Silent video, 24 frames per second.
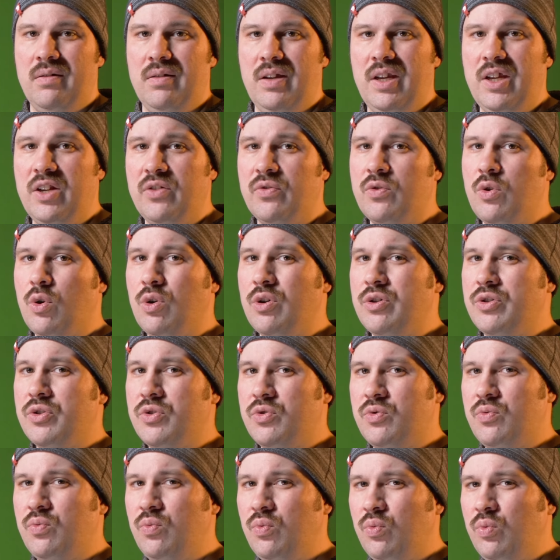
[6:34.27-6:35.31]
And of
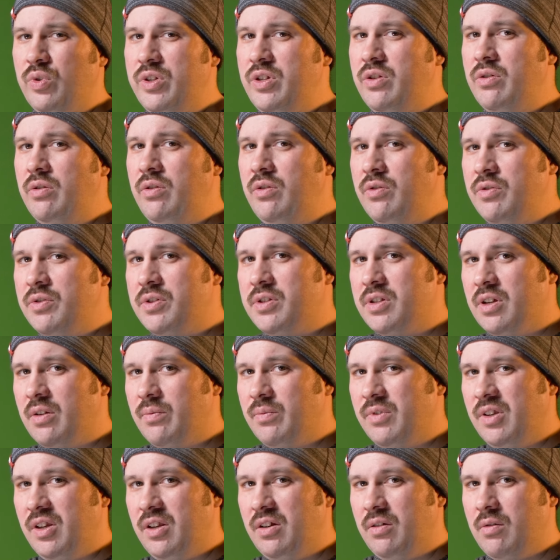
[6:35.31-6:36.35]
course, when you use
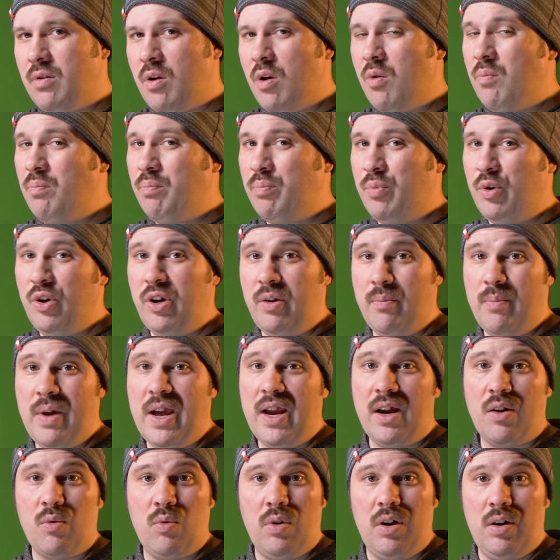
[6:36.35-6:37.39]
something, put it
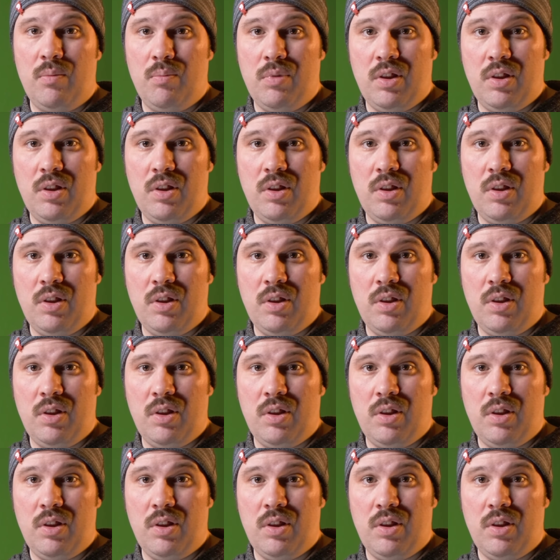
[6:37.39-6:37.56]
back where it